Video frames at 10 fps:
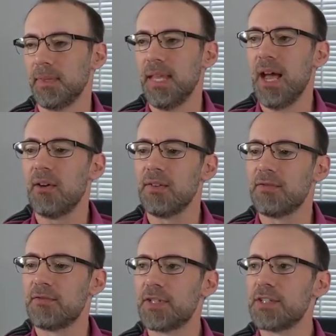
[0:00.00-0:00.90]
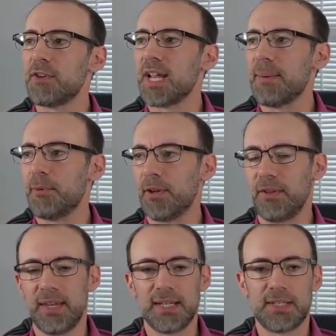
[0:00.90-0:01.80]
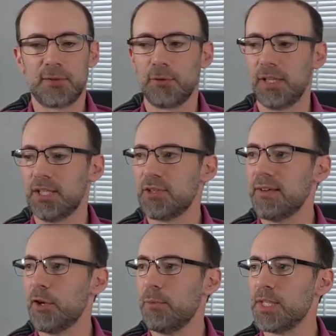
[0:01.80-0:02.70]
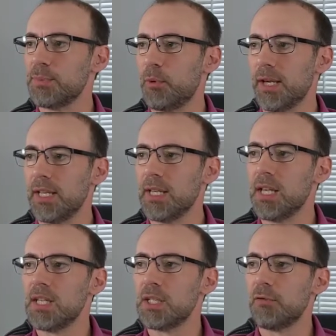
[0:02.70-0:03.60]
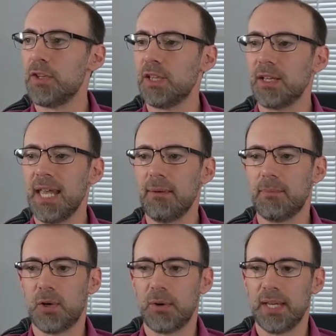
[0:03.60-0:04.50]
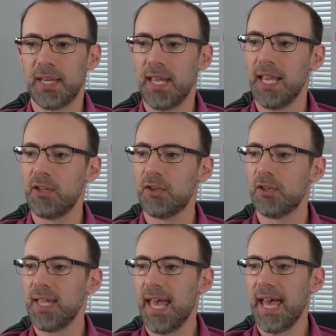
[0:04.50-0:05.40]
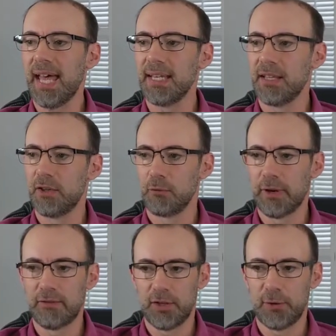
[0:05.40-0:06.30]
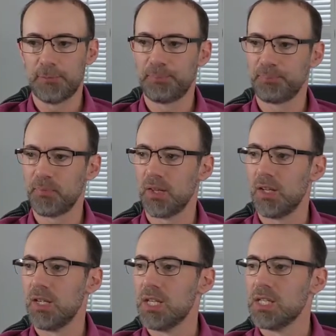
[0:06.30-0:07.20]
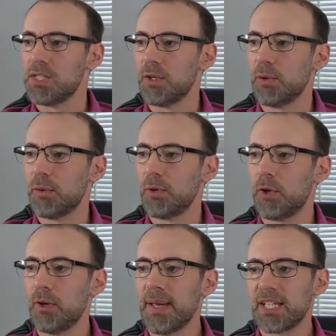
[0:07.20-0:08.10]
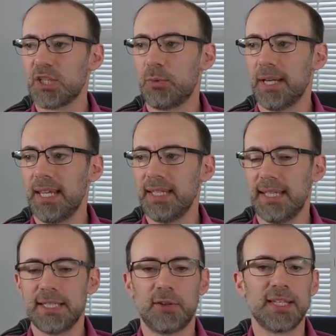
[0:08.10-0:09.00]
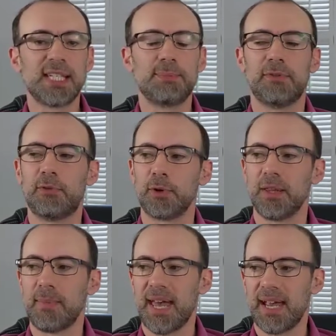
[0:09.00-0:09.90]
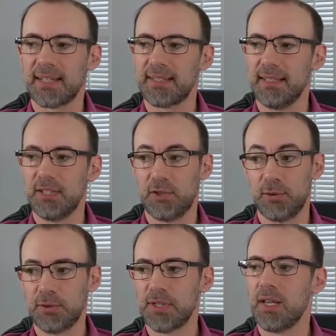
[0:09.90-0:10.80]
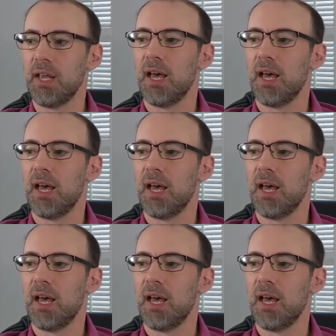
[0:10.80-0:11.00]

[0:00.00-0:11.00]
Now, just for a couple other things to really drive home this point. So if you look at Boeing and you look at their revenue, so going back to 2018, so this is before the MAX issues,